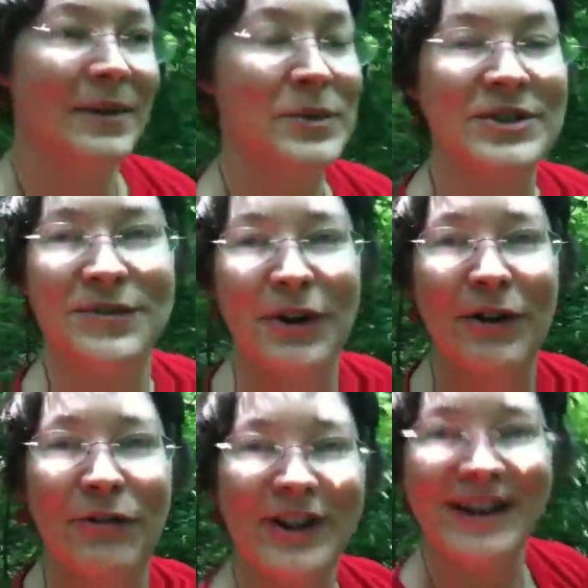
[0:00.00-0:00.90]
which is
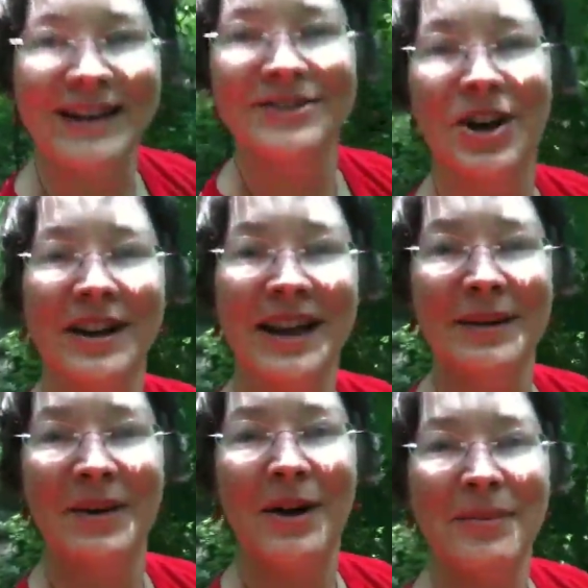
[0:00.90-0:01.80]
very fitting,
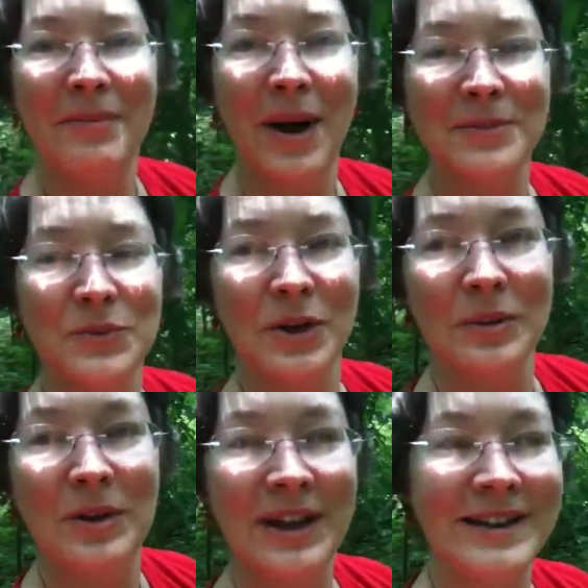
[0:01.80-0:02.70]
talking about my mom's
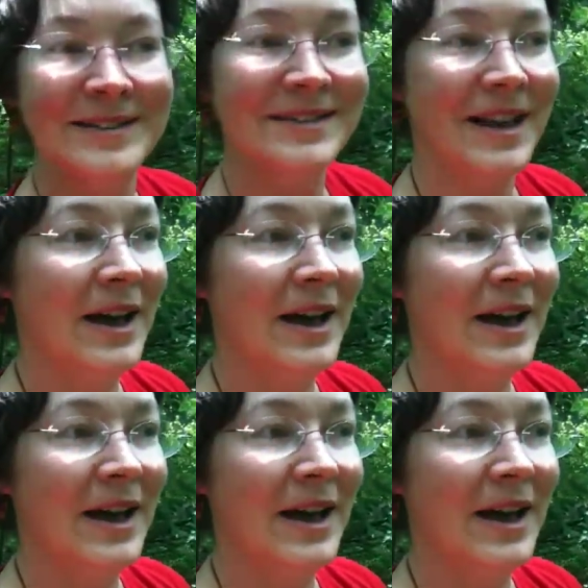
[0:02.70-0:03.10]
workplace.